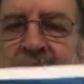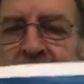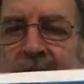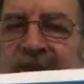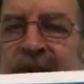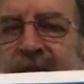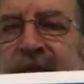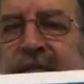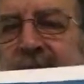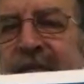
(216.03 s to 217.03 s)
For all intents
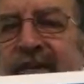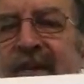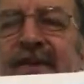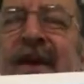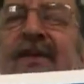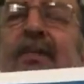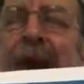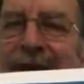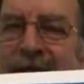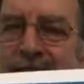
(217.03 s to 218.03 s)
and purposes, that's
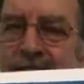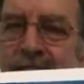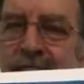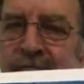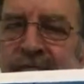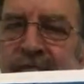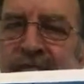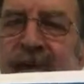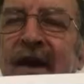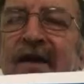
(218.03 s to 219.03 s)
red.
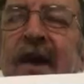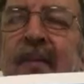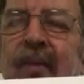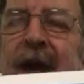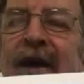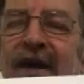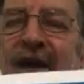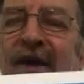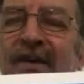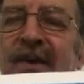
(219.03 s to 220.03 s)
That is a red
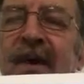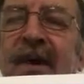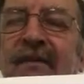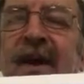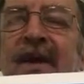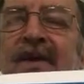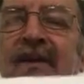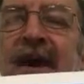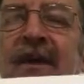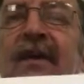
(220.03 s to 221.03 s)
lens. That
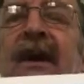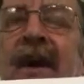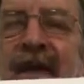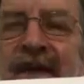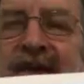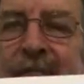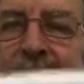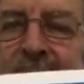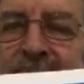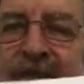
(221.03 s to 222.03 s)
is legal. That's
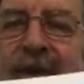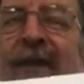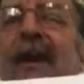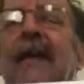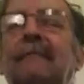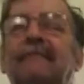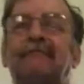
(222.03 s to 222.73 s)
supposed to be there.